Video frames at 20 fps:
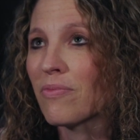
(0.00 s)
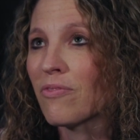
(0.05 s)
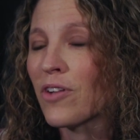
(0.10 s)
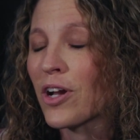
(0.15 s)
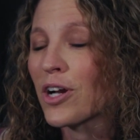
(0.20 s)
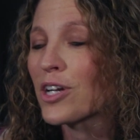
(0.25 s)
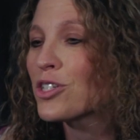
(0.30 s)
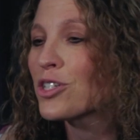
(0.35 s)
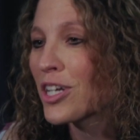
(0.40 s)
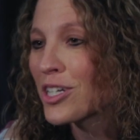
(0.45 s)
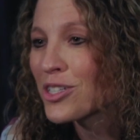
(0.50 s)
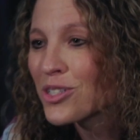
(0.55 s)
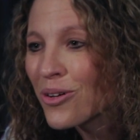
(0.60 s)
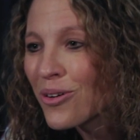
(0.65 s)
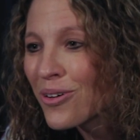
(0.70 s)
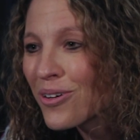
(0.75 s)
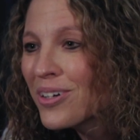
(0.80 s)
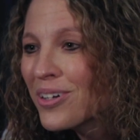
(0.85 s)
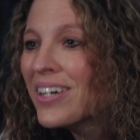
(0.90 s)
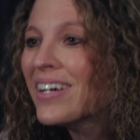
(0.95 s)
very
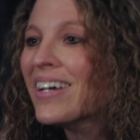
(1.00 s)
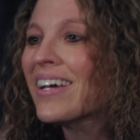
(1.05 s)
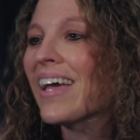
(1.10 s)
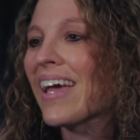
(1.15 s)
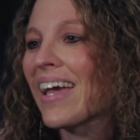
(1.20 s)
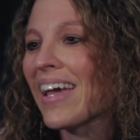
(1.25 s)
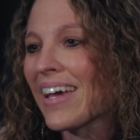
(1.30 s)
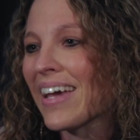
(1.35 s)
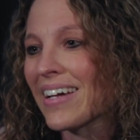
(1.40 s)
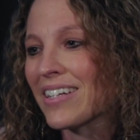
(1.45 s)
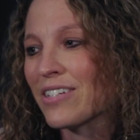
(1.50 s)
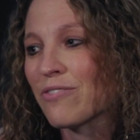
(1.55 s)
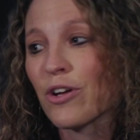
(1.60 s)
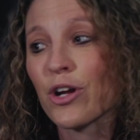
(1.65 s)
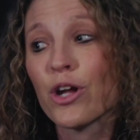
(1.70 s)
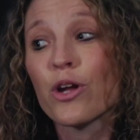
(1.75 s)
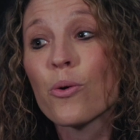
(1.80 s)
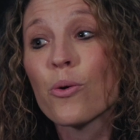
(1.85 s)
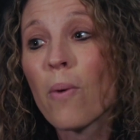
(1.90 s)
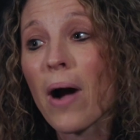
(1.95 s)
gentle and
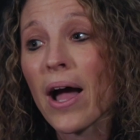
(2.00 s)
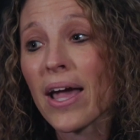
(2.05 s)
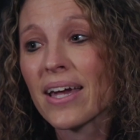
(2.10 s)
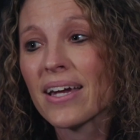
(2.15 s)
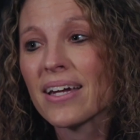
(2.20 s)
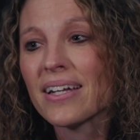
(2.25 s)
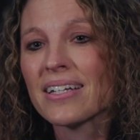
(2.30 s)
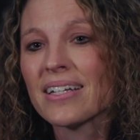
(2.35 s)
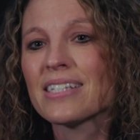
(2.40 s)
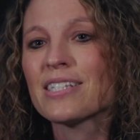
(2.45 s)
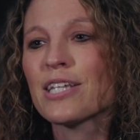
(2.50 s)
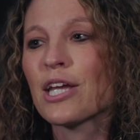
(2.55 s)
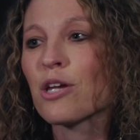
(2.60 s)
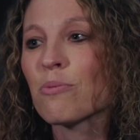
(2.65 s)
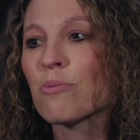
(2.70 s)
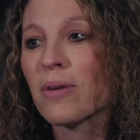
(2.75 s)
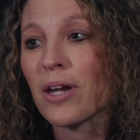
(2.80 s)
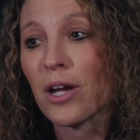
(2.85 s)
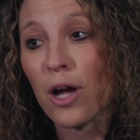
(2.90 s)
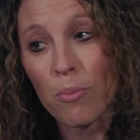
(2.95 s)
very quiet and it's
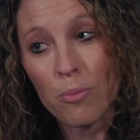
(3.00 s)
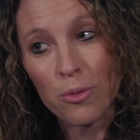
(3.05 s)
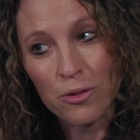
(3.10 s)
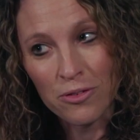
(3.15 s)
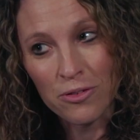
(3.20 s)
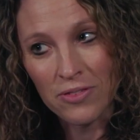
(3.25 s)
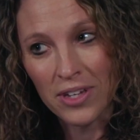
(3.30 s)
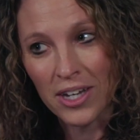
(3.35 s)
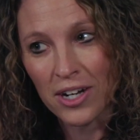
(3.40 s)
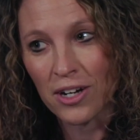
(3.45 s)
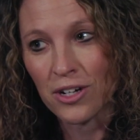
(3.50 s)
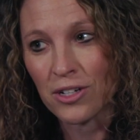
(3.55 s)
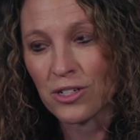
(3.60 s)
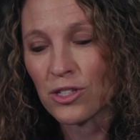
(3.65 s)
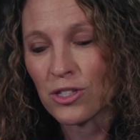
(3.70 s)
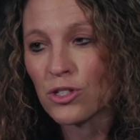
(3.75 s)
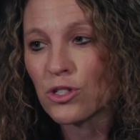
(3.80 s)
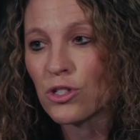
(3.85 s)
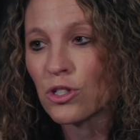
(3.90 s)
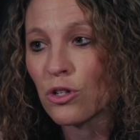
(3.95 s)
taken me a couple of
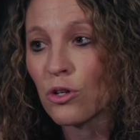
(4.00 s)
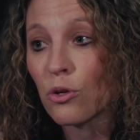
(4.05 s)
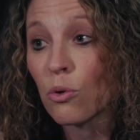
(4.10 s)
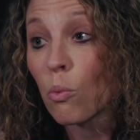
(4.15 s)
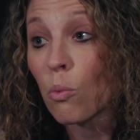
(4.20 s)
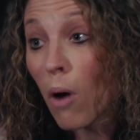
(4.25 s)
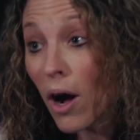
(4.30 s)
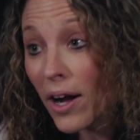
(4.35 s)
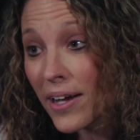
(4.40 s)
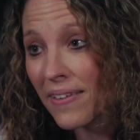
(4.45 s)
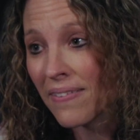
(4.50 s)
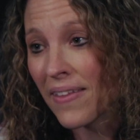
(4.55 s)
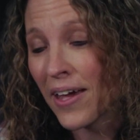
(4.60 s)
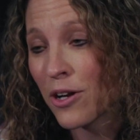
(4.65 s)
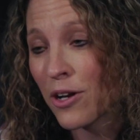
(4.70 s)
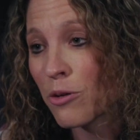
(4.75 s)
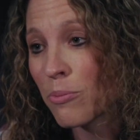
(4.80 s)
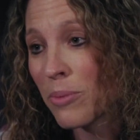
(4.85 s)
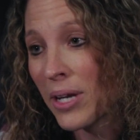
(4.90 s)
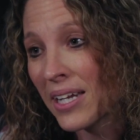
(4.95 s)
years to walk in
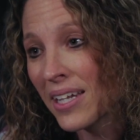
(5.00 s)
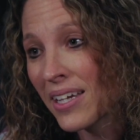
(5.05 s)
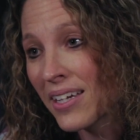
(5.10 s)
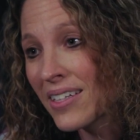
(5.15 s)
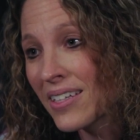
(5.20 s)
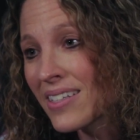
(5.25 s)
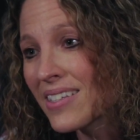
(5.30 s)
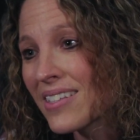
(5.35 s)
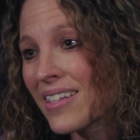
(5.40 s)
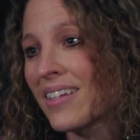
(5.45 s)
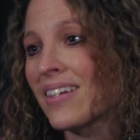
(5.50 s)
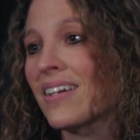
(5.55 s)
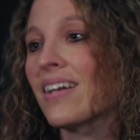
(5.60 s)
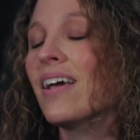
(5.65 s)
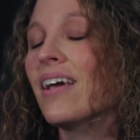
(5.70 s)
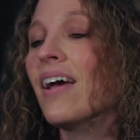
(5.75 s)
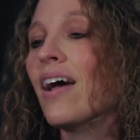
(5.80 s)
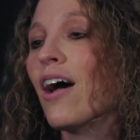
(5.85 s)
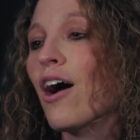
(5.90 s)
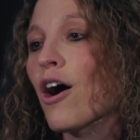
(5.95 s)
that obedience and
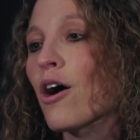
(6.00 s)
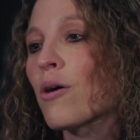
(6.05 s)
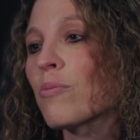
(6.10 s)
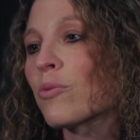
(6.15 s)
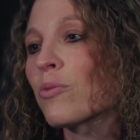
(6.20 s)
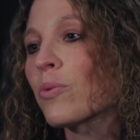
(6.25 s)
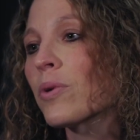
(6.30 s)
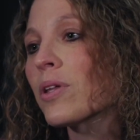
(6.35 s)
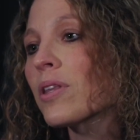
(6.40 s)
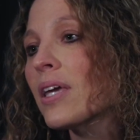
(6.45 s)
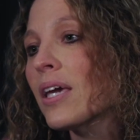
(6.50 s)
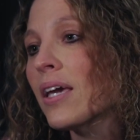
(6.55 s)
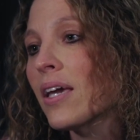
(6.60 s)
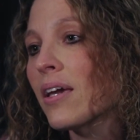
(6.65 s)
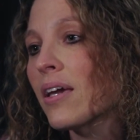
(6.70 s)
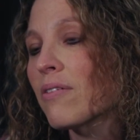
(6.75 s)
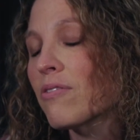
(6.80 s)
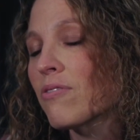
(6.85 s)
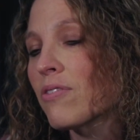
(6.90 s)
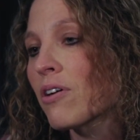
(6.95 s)
um,
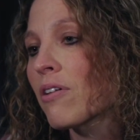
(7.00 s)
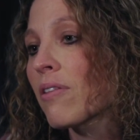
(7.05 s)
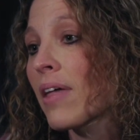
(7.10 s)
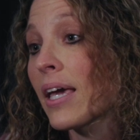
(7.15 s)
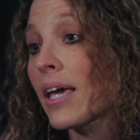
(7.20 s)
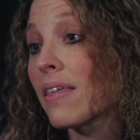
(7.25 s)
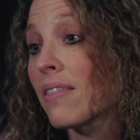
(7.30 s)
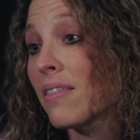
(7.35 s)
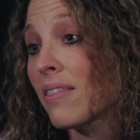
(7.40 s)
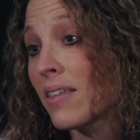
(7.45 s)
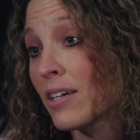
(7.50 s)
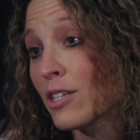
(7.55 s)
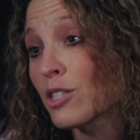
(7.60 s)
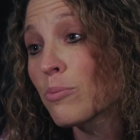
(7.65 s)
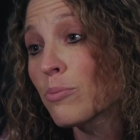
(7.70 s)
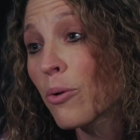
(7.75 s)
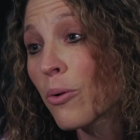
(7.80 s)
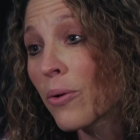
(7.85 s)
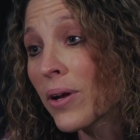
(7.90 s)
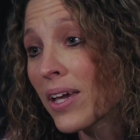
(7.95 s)
really feel like
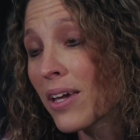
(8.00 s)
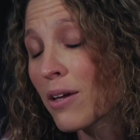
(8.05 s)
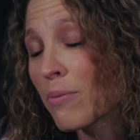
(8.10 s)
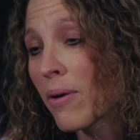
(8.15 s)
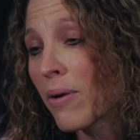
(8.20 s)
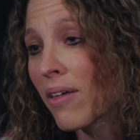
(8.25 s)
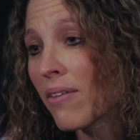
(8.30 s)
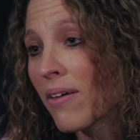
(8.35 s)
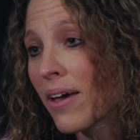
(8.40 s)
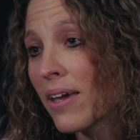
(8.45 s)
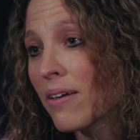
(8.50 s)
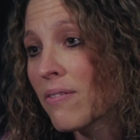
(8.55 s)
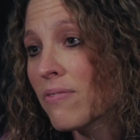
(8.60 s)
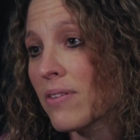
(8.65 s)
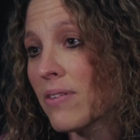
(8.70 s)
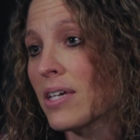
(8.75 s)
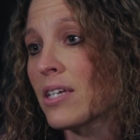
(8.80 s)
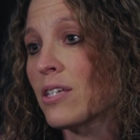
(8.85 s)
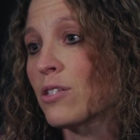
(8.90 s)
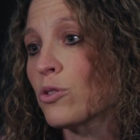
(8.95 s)
this point in my
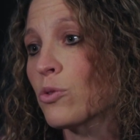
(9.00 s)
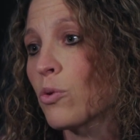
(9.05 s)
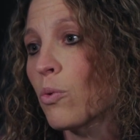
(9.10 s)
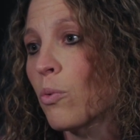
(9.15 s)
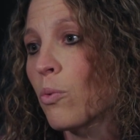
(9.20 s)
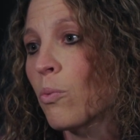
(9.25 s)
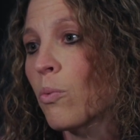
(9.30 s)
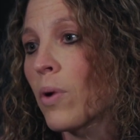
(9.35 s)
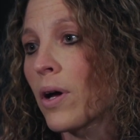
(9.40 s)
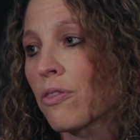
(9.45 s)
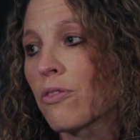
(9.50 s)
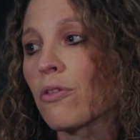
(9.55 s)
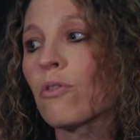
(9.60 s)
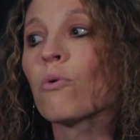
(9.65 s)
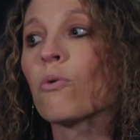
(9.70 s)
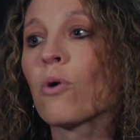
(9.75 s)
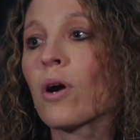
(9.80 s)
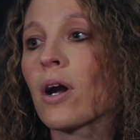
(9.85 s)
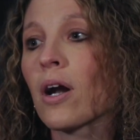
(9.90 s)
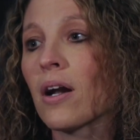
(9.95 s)
life is what the
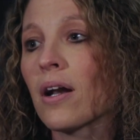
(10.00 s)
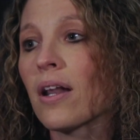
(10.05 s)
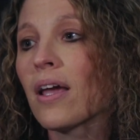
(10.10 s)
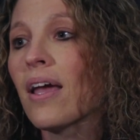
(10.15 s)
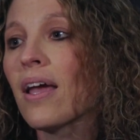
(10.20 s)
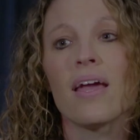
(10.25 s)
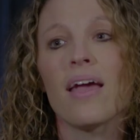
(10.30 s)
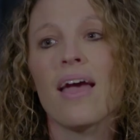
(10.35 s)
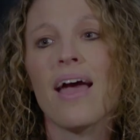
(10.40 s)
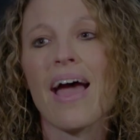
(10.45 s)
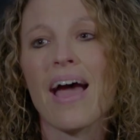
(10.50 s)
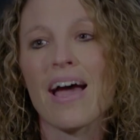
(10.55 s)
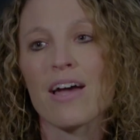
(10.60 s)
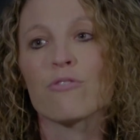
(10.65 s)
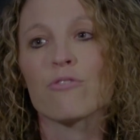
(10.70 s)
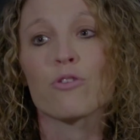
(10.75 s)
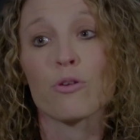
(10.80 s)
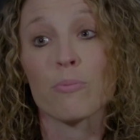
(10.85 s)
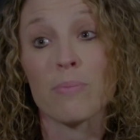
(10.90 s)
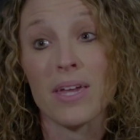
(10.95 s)
lord had
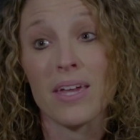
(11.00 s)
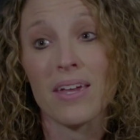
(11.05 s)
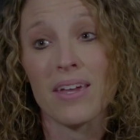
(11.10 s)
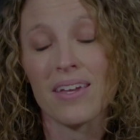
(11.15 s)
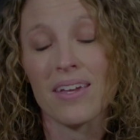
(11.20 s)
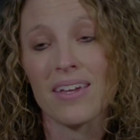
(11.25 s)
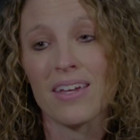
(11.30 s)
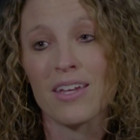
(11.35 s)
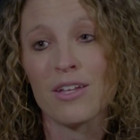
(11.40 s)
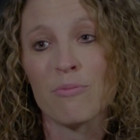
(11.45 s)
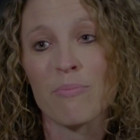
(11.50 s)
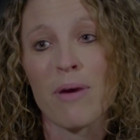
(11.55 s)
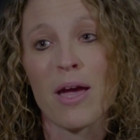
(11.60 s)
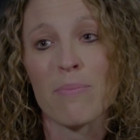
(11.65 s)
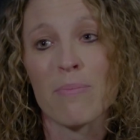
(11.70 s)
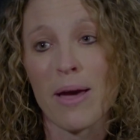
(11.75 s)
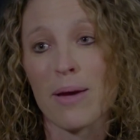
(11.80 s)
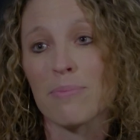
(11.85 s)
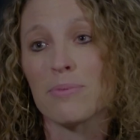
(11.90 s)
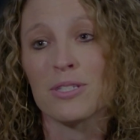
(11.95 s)
for me in my
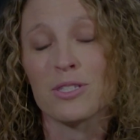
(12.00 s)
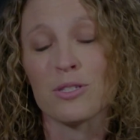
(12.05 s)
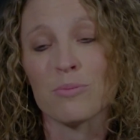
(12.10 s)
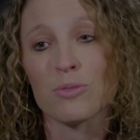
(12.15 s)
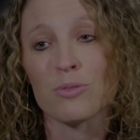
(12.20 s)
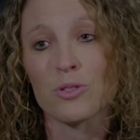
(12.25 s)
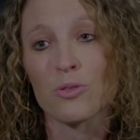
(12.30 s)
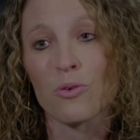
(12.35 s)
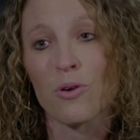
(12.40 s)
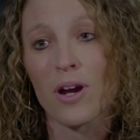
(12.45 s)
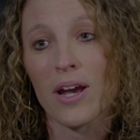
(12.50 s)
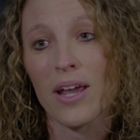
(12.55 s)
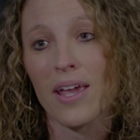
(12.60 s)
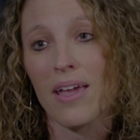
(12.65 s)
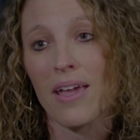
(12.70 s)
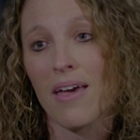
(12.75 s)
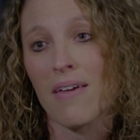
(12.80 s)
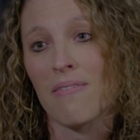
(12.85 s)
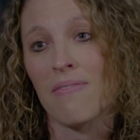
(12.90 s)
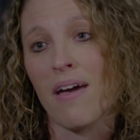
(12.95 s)
baptism story
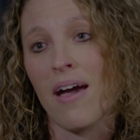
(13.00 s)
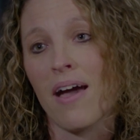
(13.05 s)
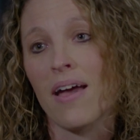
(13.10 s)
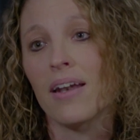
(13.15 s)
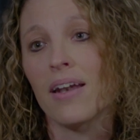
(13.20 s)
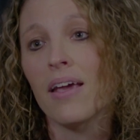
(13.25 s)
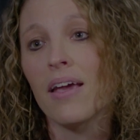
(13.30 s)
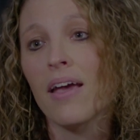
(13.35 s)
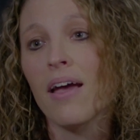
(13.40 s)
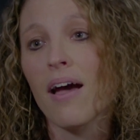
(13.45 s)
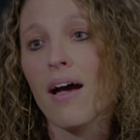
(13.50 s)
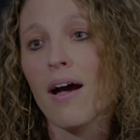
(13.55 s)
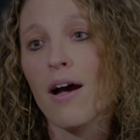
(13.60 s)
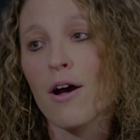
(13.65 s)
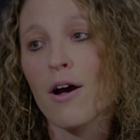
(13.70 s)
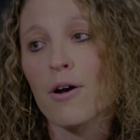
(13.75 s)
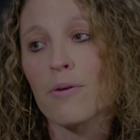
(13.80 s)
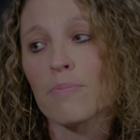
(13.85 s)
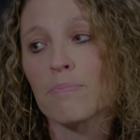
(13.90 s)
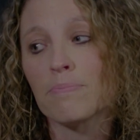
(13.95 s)
and that
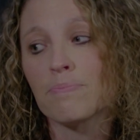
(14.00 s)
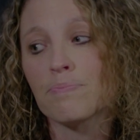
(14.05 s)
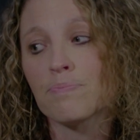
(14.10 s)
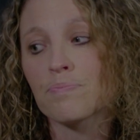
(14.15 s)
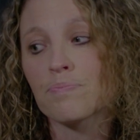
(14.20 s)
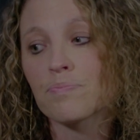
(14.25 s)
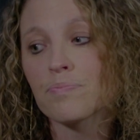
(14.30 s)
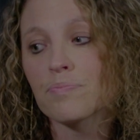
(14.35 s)
um,